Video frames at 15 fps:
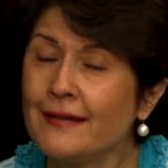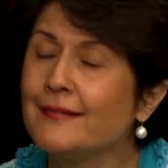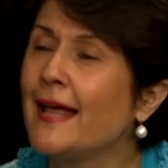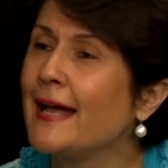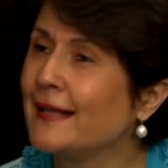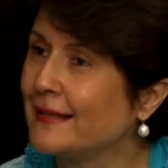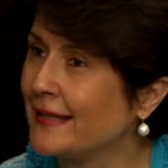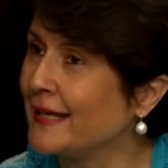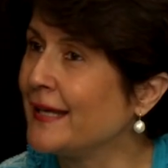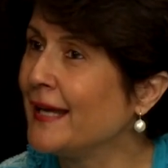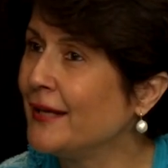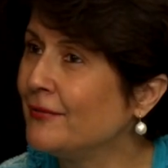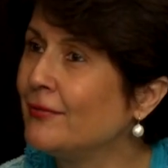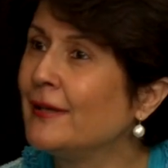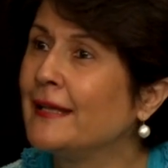Exactly.
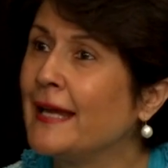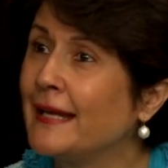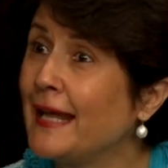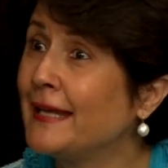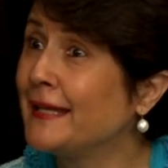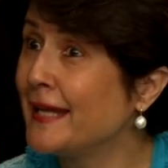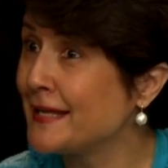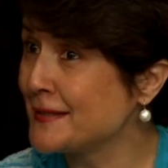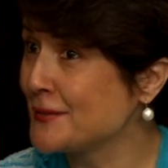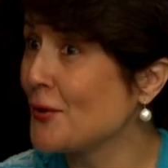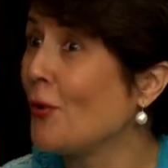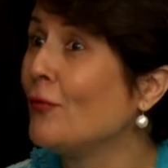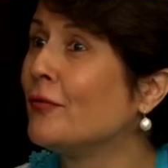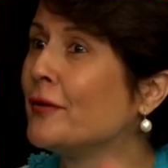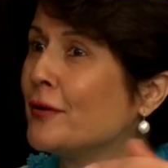It really and gets
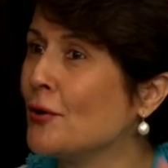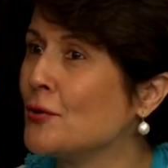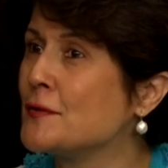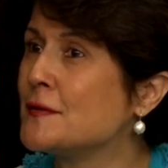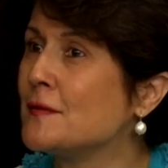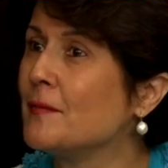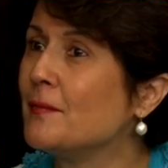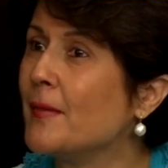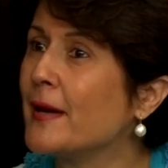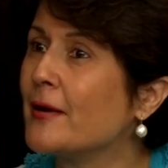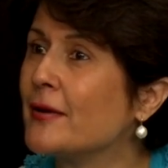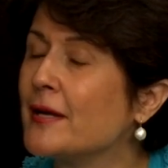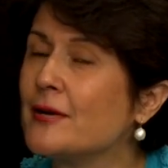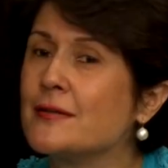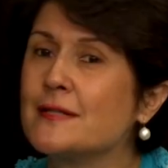over those
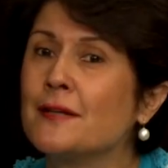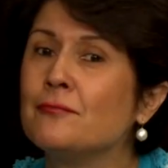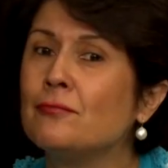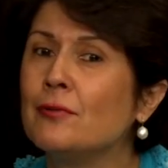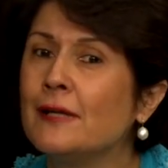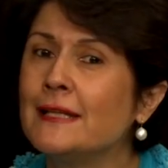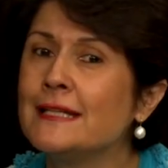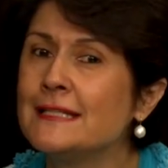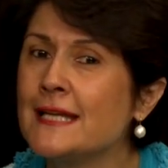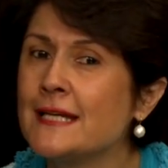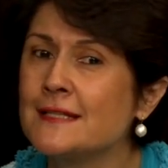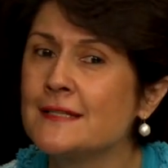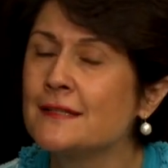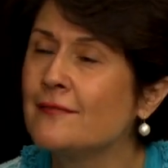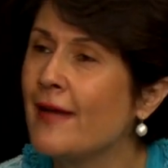barriers and really
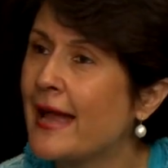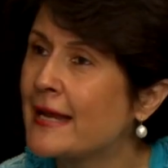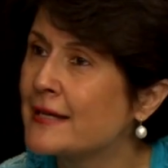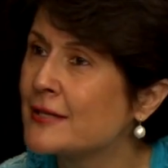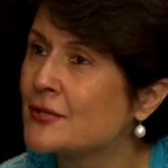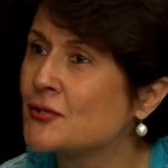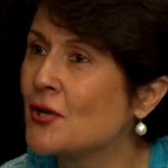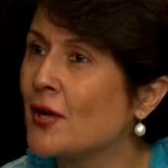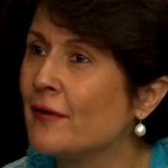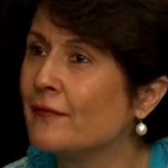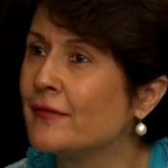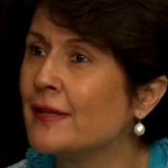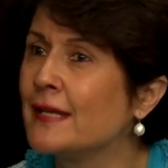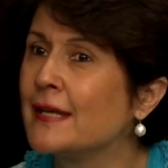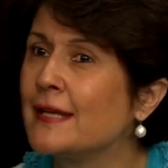takes advantage
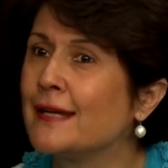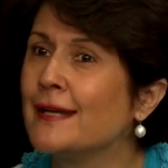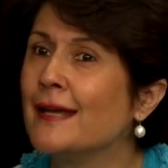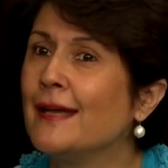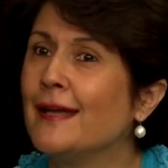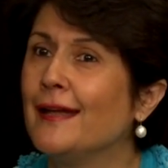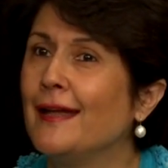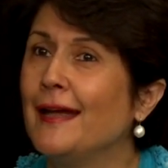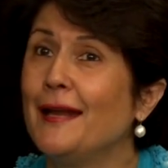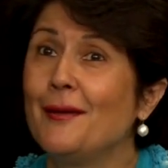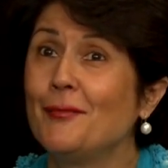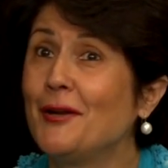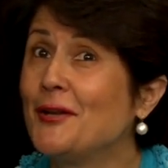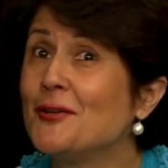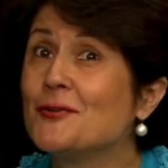of the, and
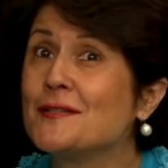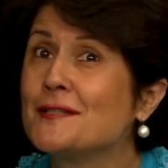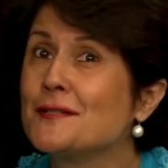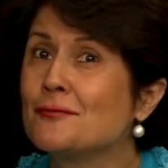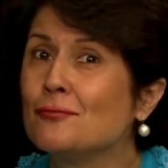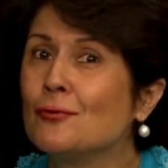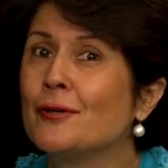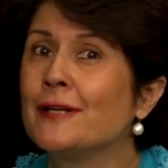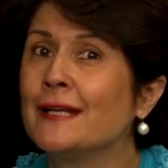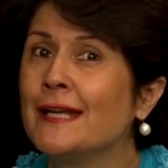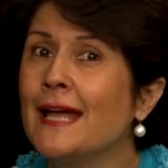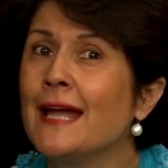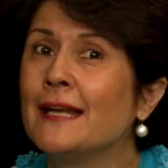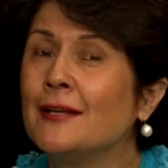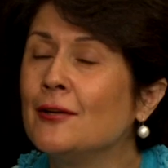I'm going to use this word
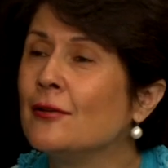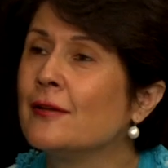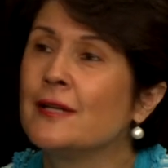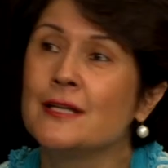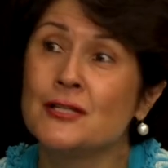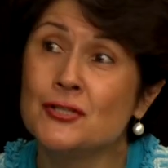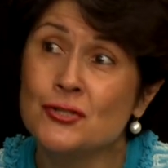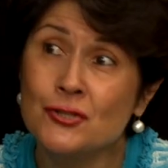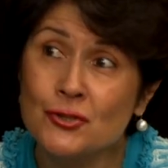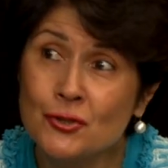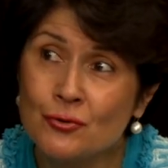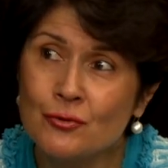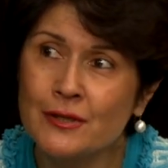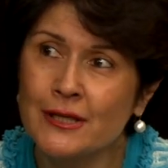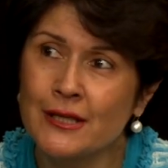again, you know, the
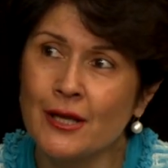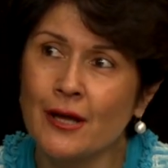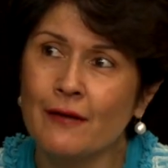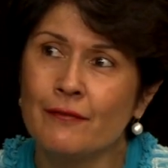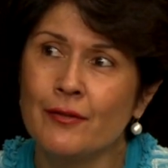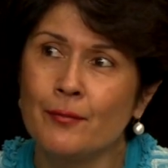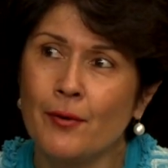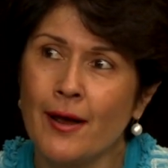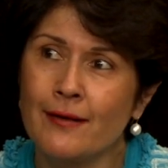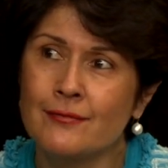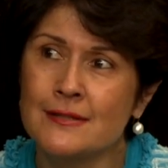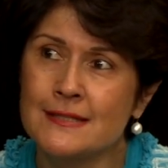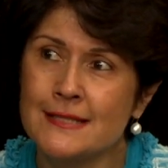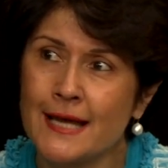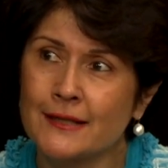ingenuity of the
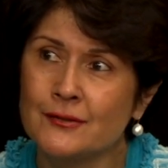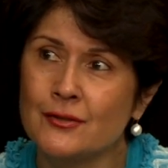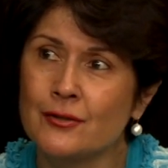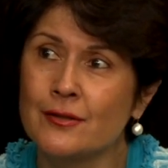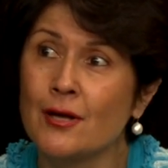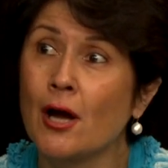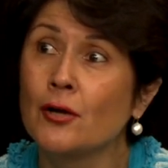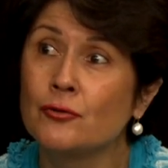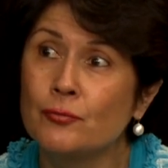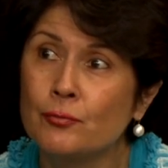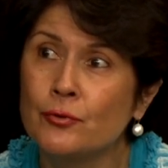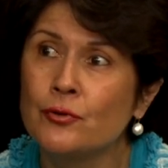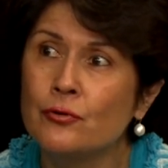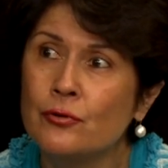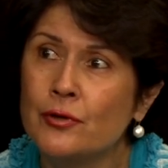private sector, the
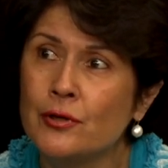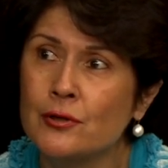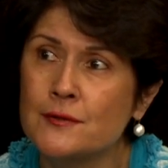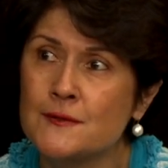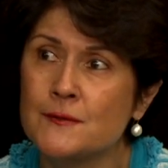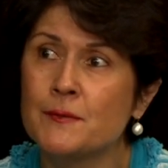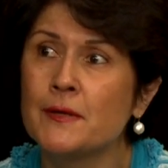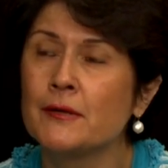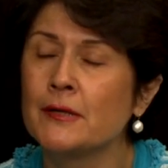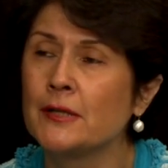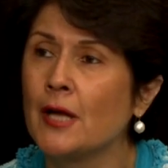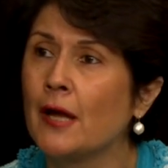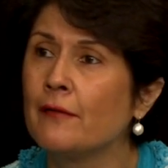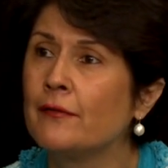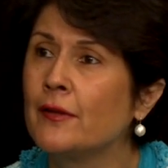entrepreneurial spirit
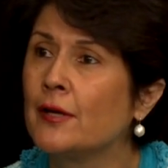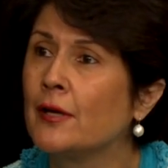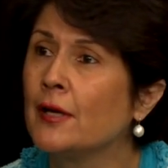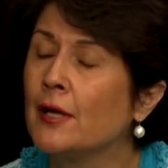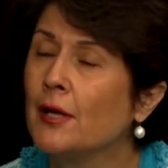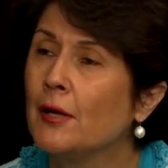of the